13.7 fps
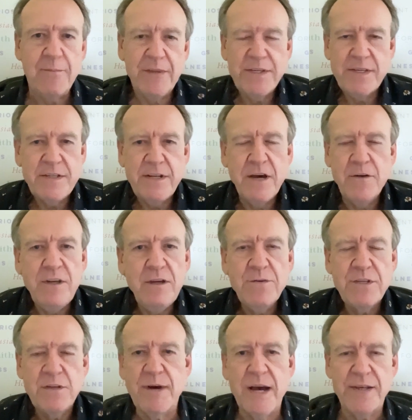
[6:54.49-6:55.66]
This is no news
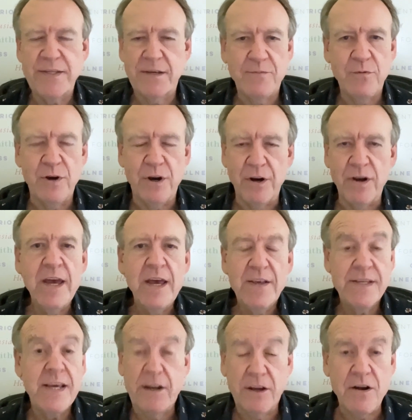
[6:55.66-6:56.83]
to us. If we're,
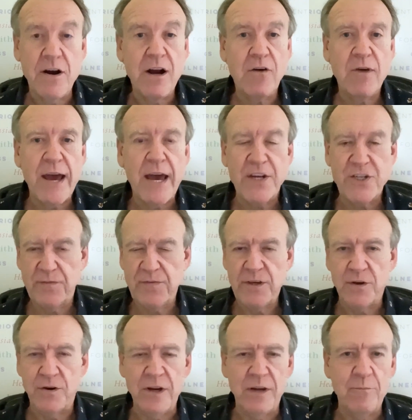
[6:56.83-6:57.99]
say, in a car crash, if
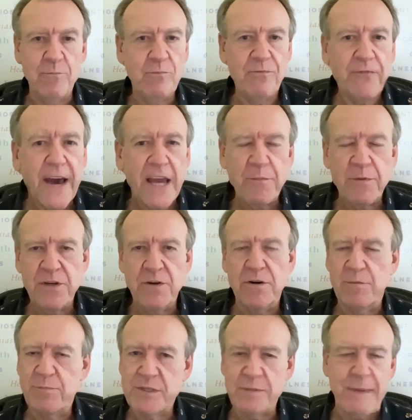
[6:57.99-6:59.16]
you're in a fight with
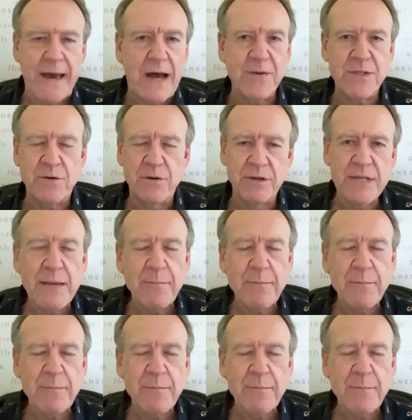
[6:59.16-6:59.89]
your spouse or a team